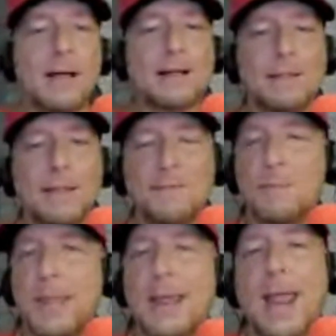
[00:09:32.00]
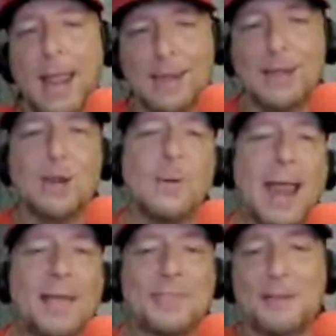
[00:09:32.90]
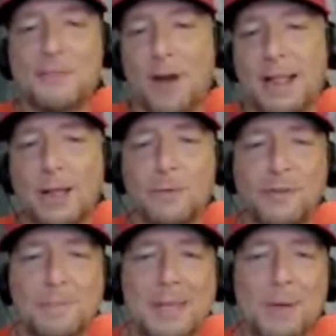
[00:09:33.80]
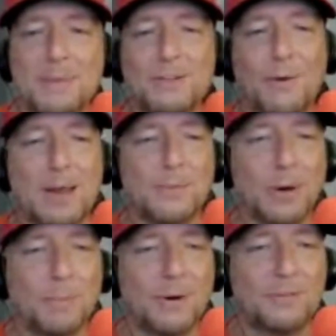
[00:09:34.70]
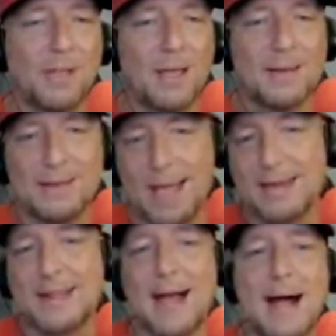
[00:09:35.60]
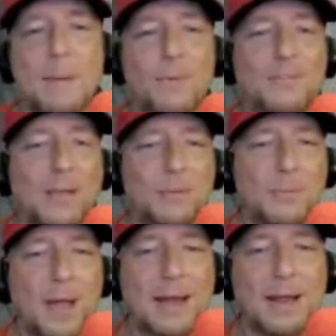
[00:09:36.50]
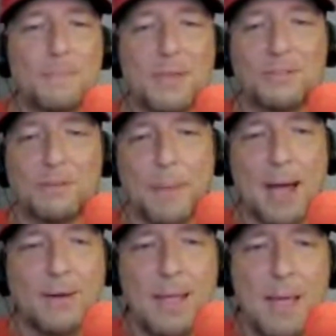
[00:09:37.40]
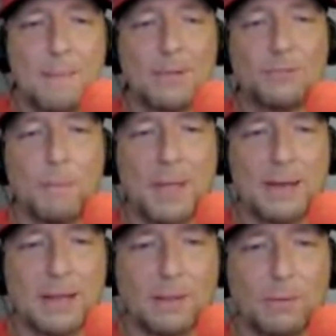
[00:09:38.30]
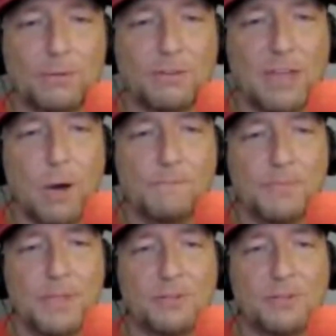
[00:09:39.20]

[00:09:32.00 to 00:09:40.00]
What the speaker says: Luckily for me and you, Anthony Franco from MLBTradeRumors.com was able to write up this about Mr. Ben DeLuzio.